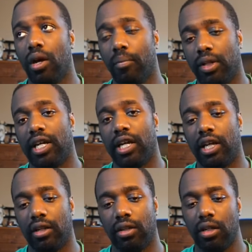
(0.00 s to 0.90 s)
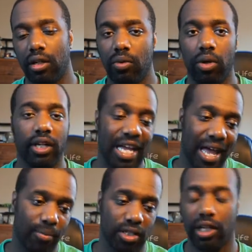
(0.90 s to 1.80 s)
but then one of the
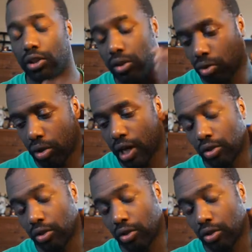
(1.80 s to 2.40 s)
cabins next door,